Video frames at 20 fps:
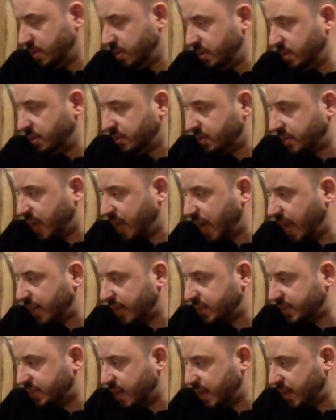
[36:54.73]

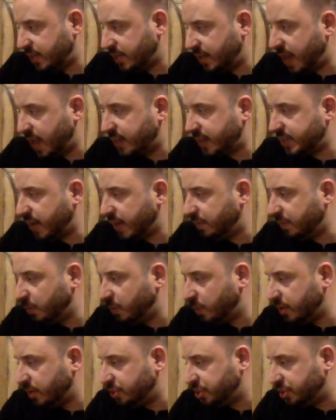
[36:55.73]
Scott says next
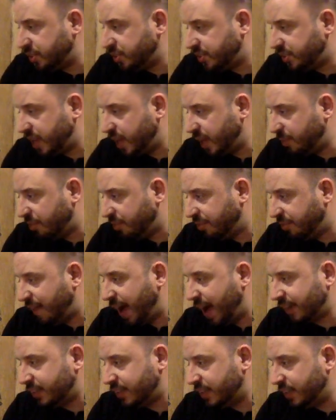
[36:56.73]
everyone should send him a
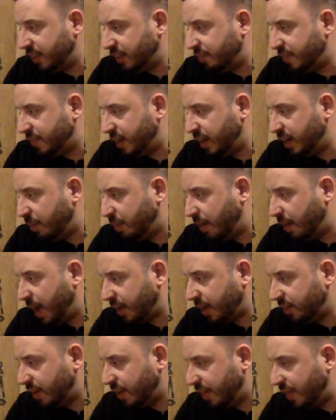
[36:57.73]
vodka infinity
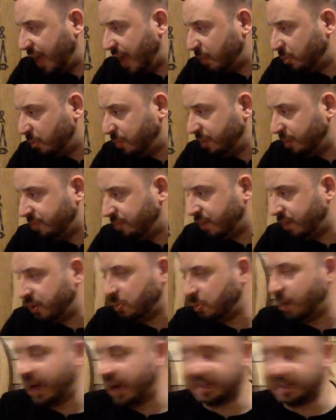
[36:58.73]
bottle. Now that will be fun
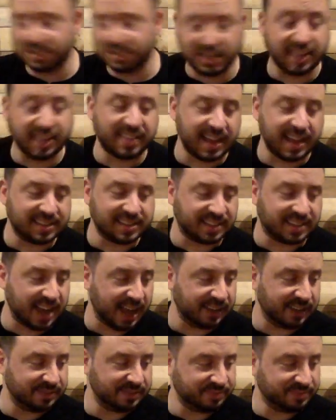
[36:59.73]
to watch. Yeah, thanks,
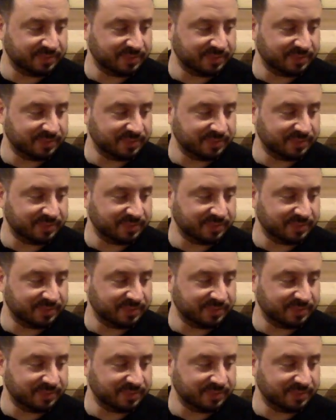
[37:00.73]
Scott.